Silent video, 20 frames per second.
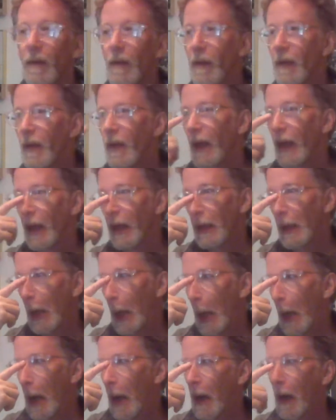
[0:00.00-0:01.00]
that
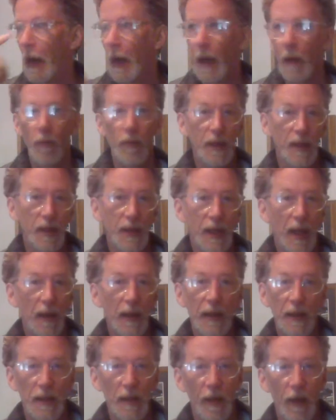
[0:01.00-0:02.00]
I was
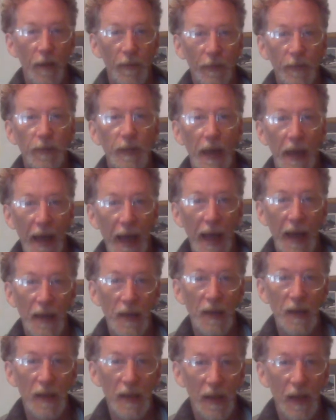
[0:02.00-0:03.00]
selling stuff. I had
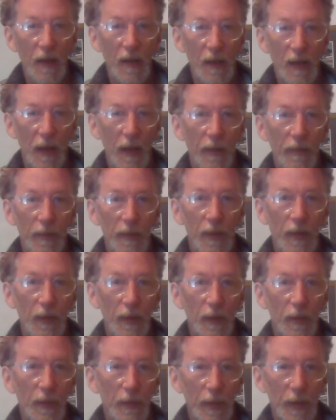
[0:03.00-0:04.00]
to sell stuff
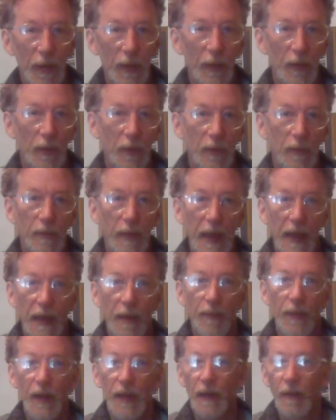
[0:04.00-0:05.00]
to make
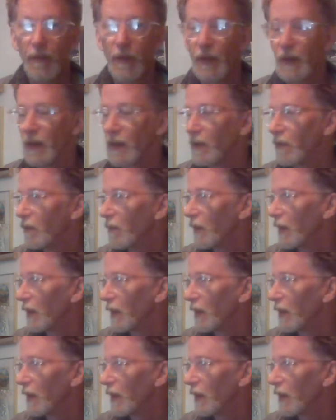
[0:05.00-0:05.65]
up the difference in